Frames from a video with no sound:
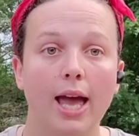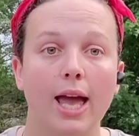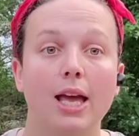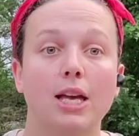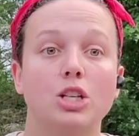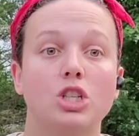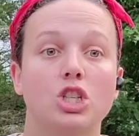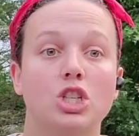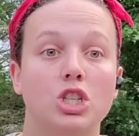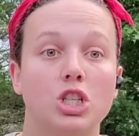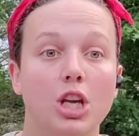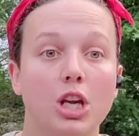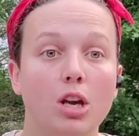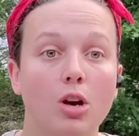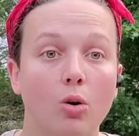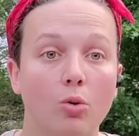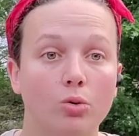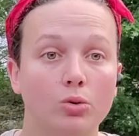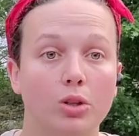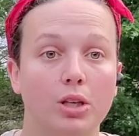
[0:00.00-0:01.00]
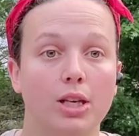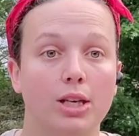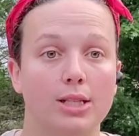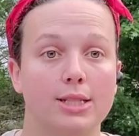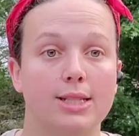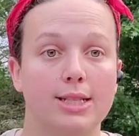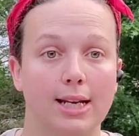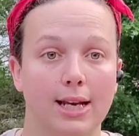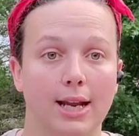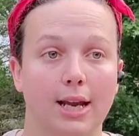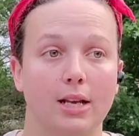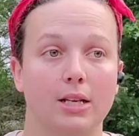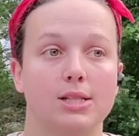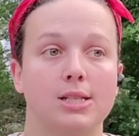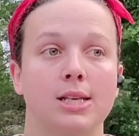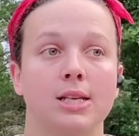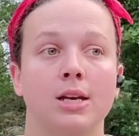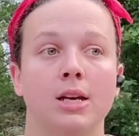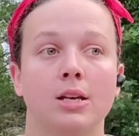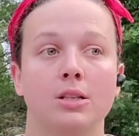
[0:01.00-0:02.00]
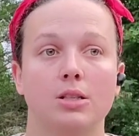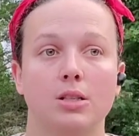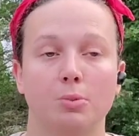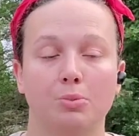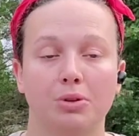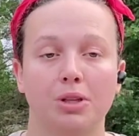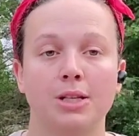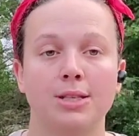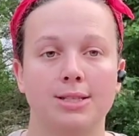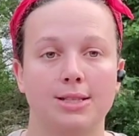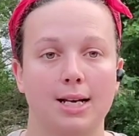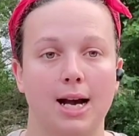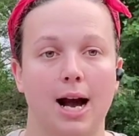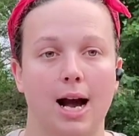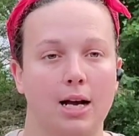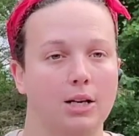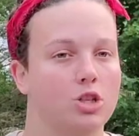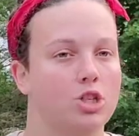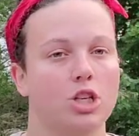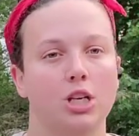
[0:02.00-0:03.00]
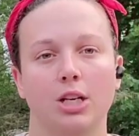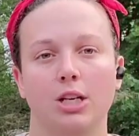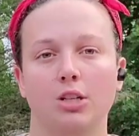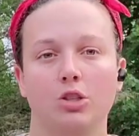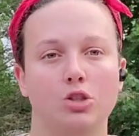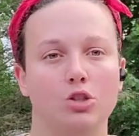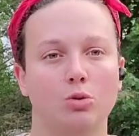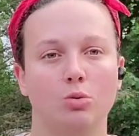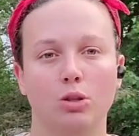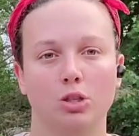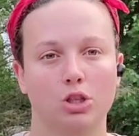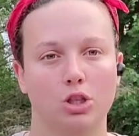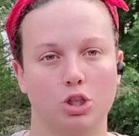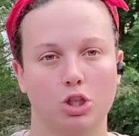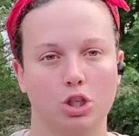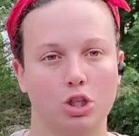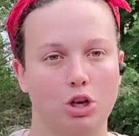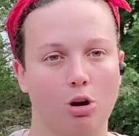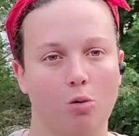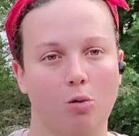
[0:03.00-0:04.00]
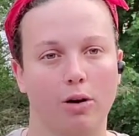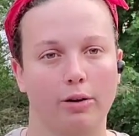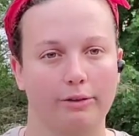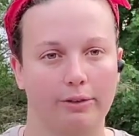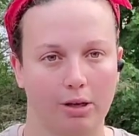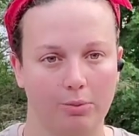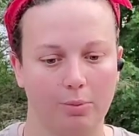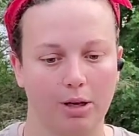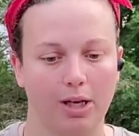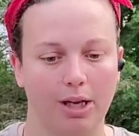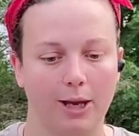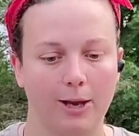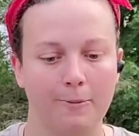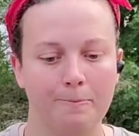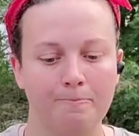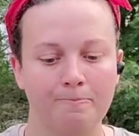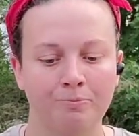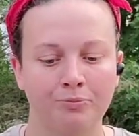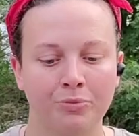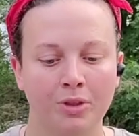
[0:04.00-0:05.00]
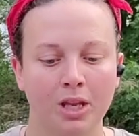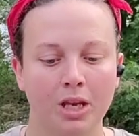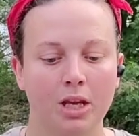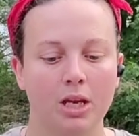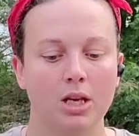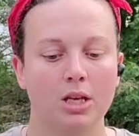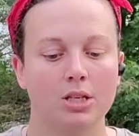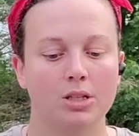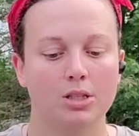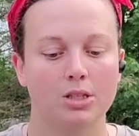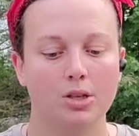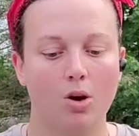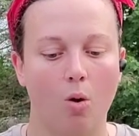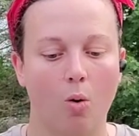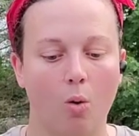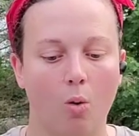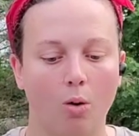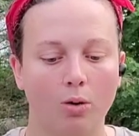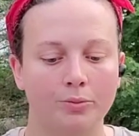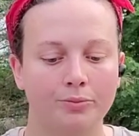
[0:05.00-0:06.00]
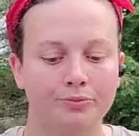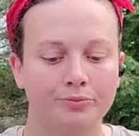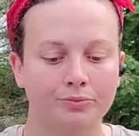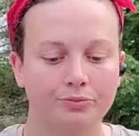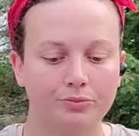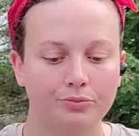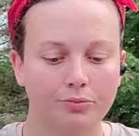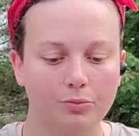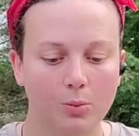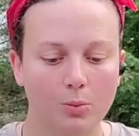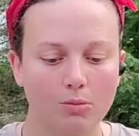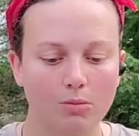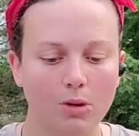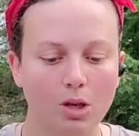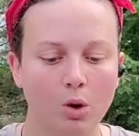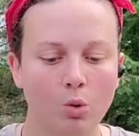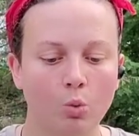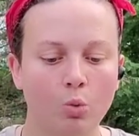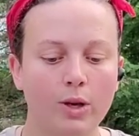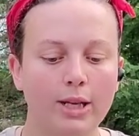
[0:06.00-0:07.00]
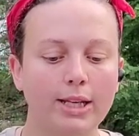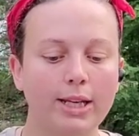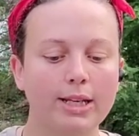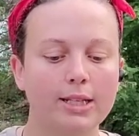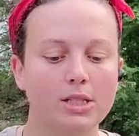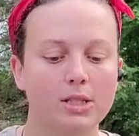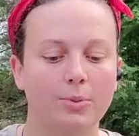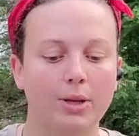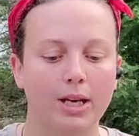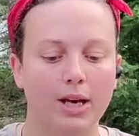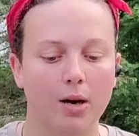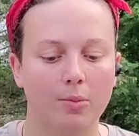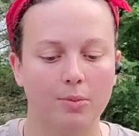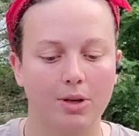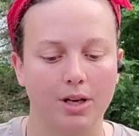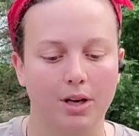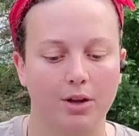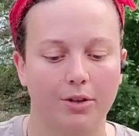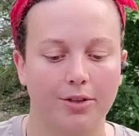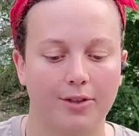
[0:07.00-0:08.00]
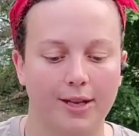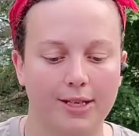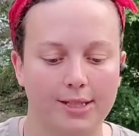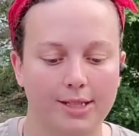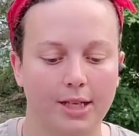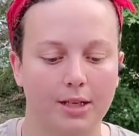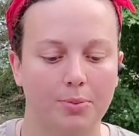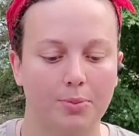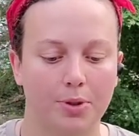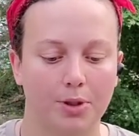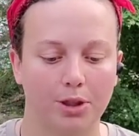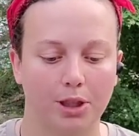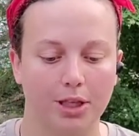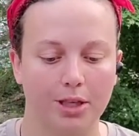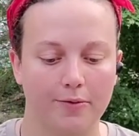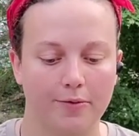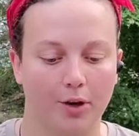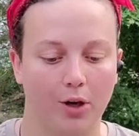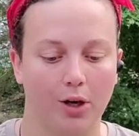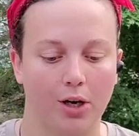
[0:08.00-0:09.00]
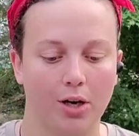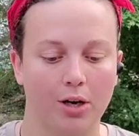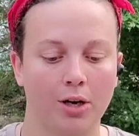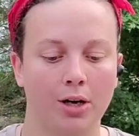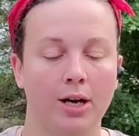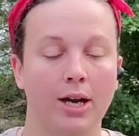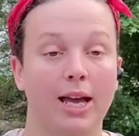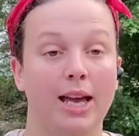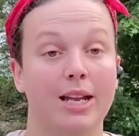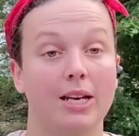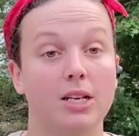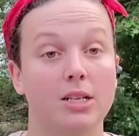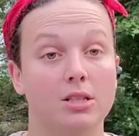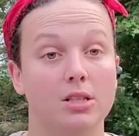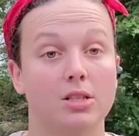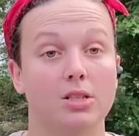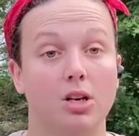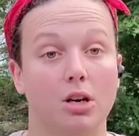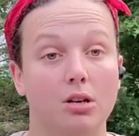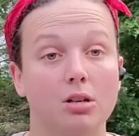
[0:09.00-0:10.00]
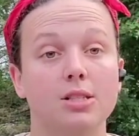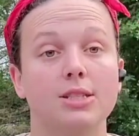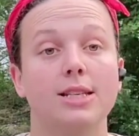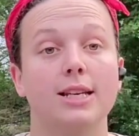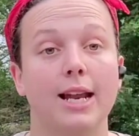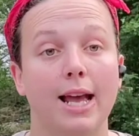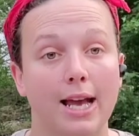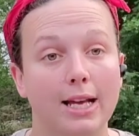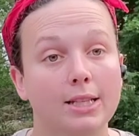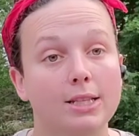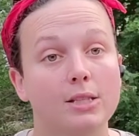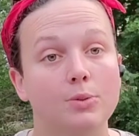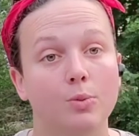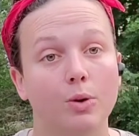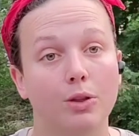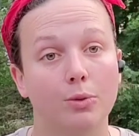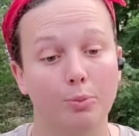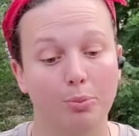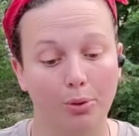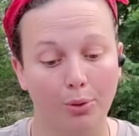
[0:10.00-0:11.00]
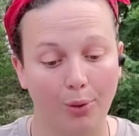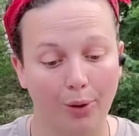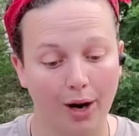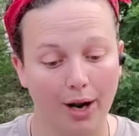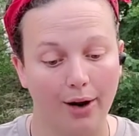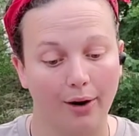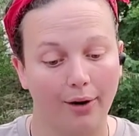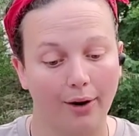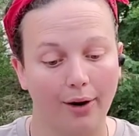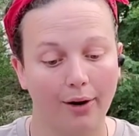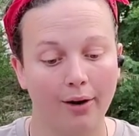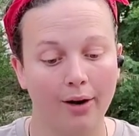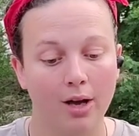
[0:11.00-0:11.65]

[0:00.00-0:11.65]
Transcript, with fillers: and she only did it to please God. She didn't do it to show everybody. So we need to become an authentic believer and it starts and ends with prayer.